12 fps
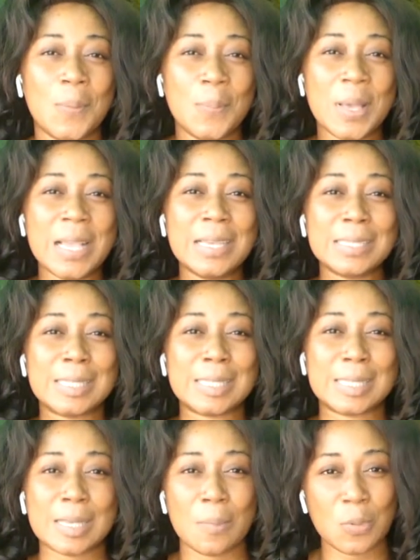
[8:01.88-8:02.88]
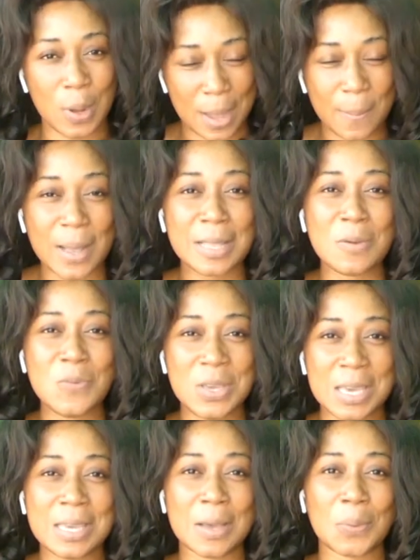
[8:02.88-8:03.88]
me din sem no eba na
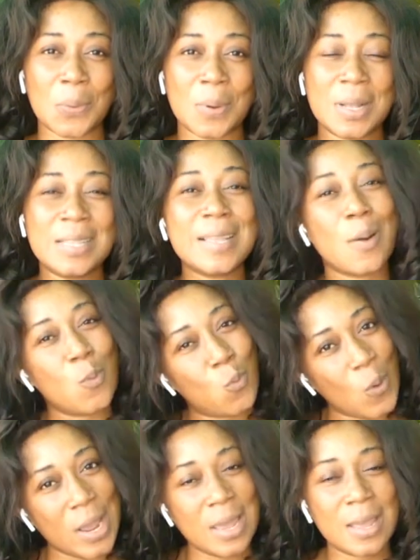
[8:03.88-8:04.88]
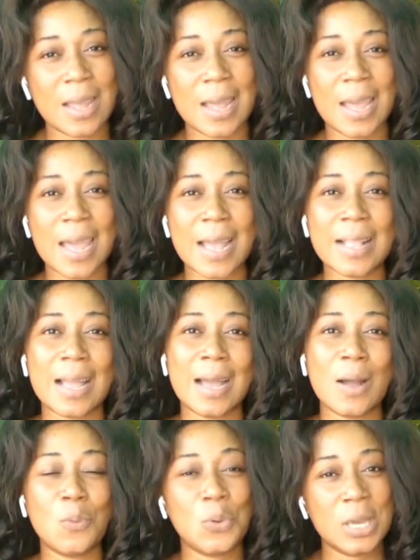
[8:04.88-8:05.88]
wie ye no na we
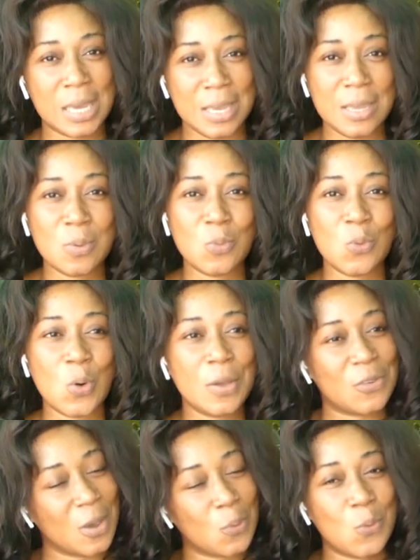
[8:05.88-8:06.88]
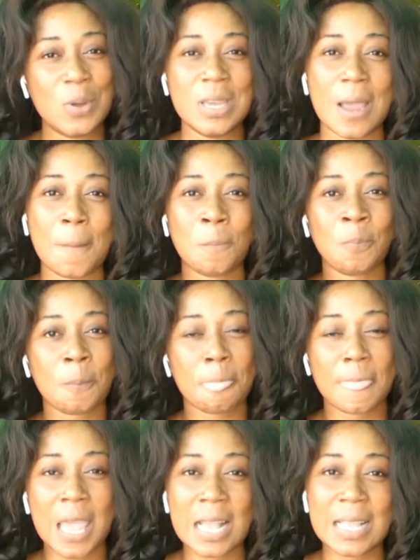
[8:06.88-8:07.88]
na week yi mu etwa gu ye
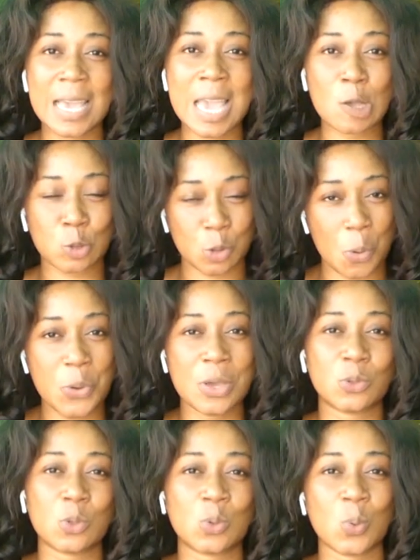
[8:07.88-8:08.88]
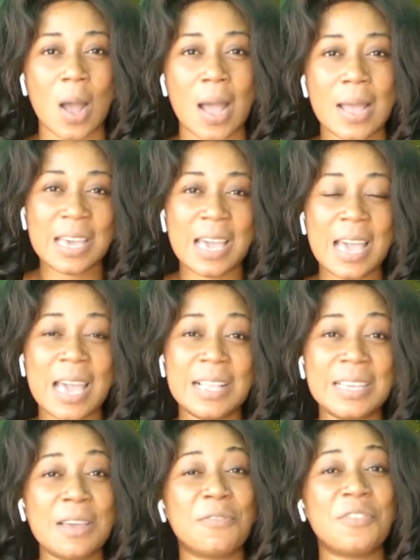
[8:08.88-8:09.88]
na na ye sorry so so a
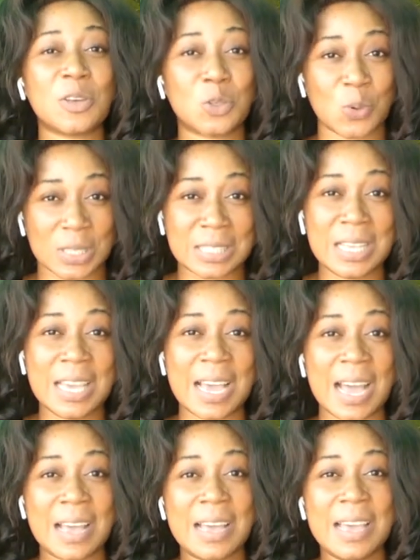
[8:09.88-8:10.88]
de efia Schwar snega